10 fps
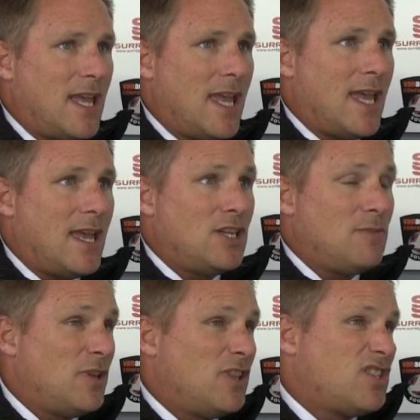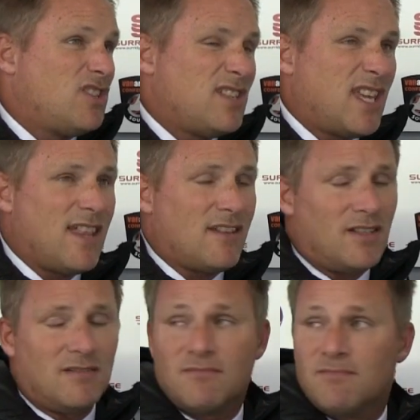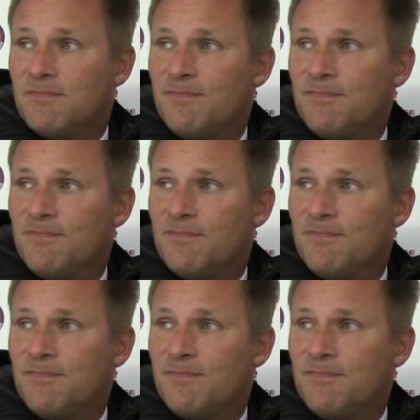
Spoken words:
and you put the two together and